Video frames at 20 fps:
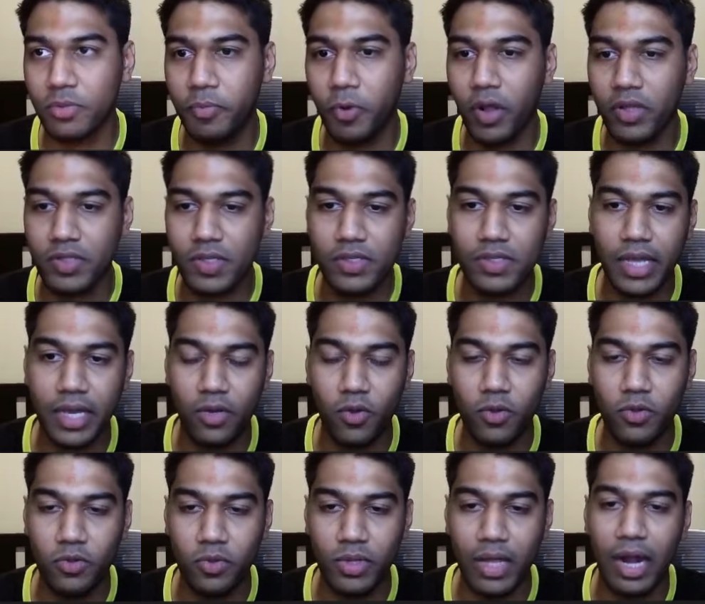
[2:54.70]
process and go
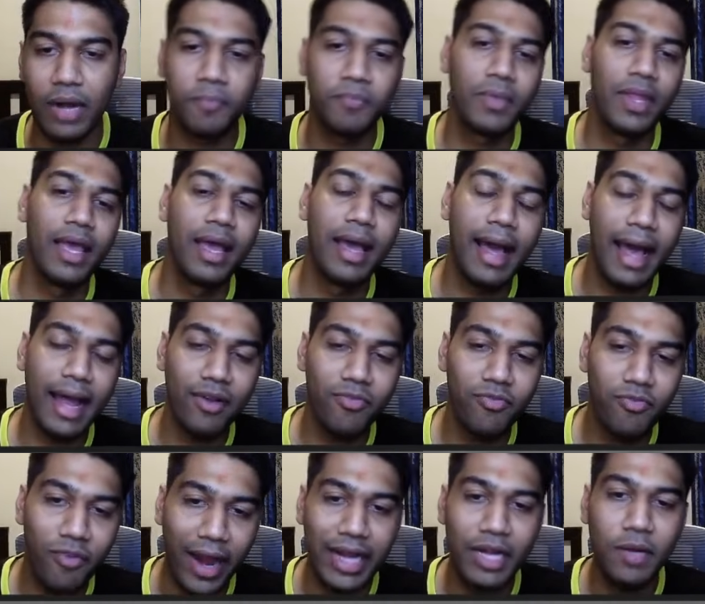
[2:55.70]
through that and
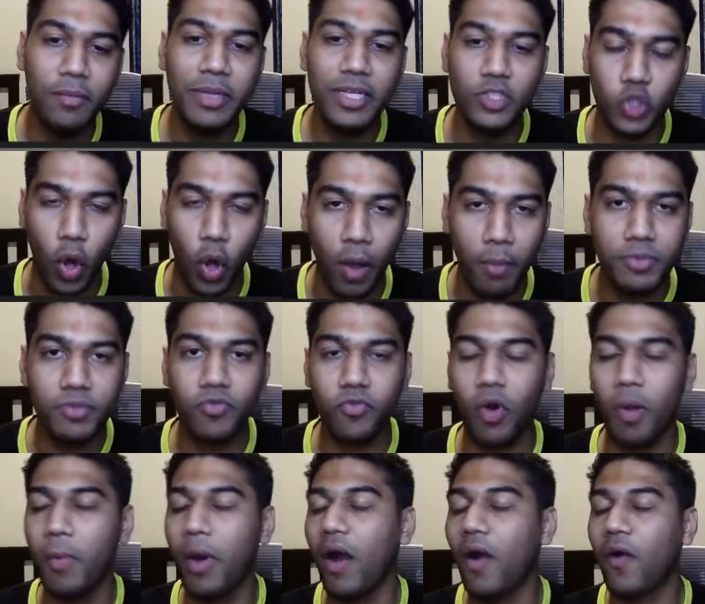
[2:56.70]
find me jobs from
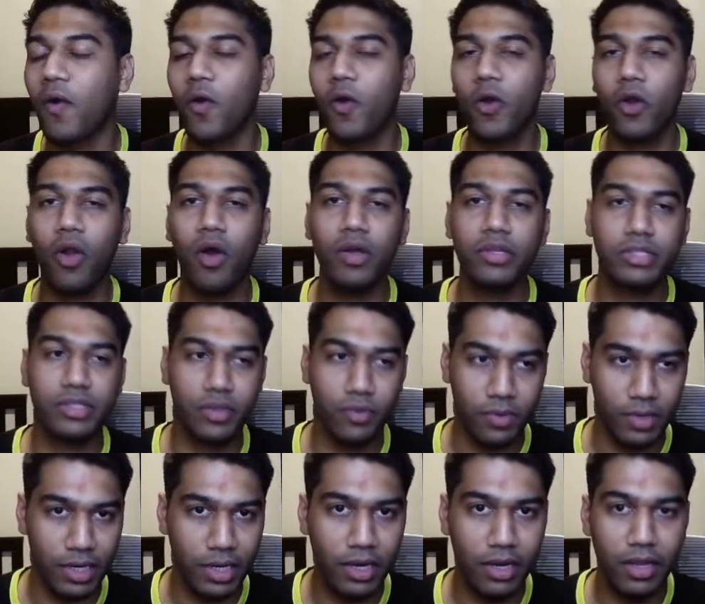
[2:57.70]
across the
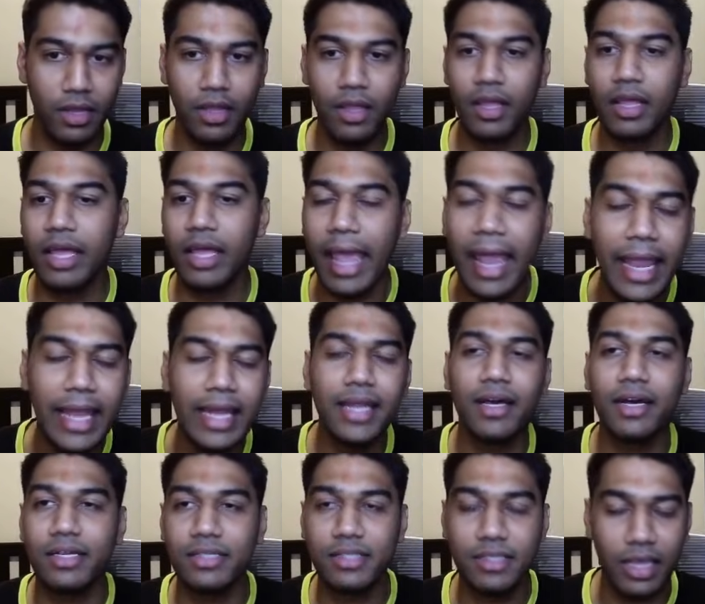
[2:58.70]
world in
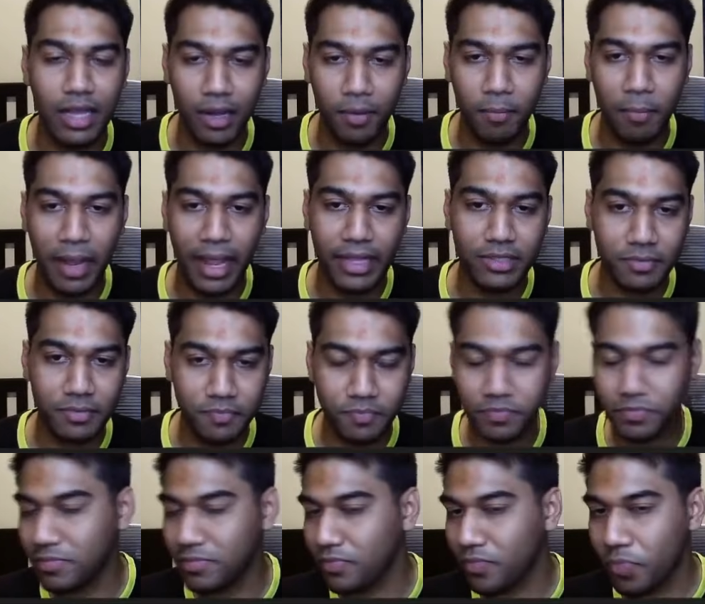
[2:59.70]
a single place.
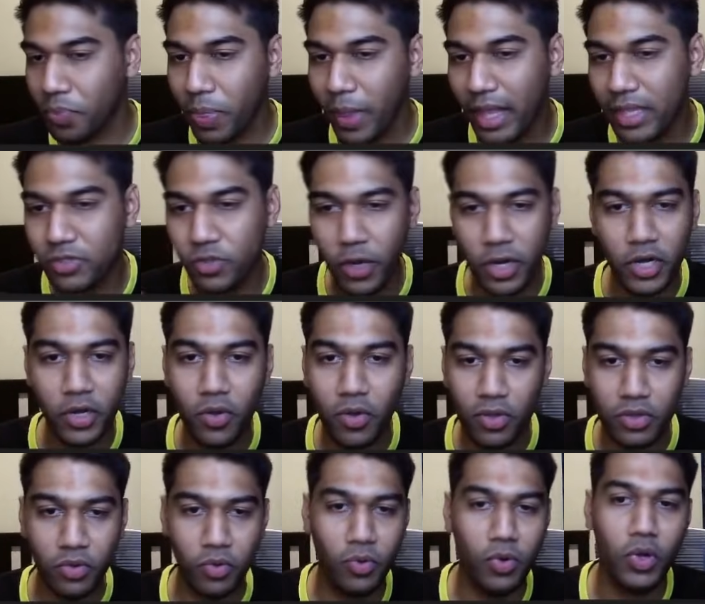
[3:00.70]
It's going to go
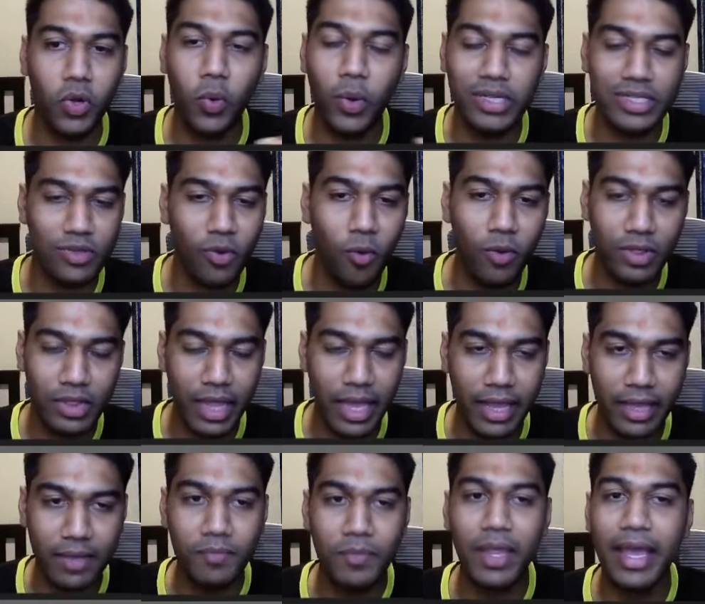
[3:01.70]
through, do its own
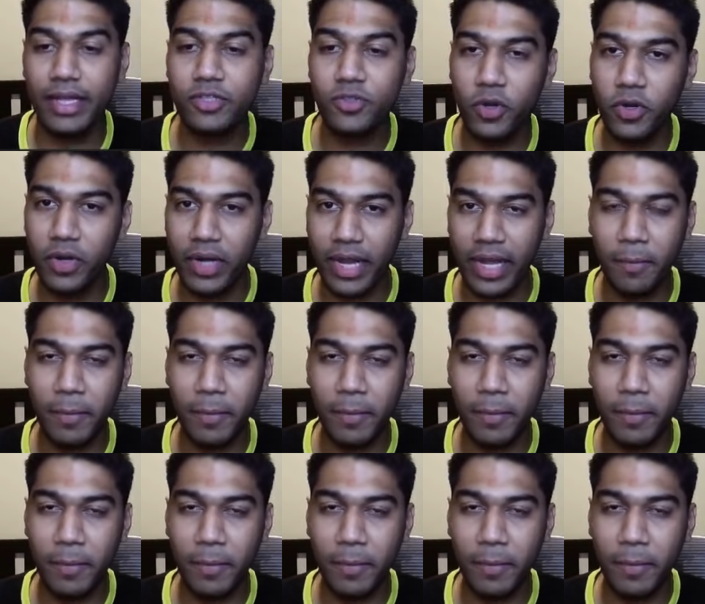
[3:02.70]
thing. It's going to take a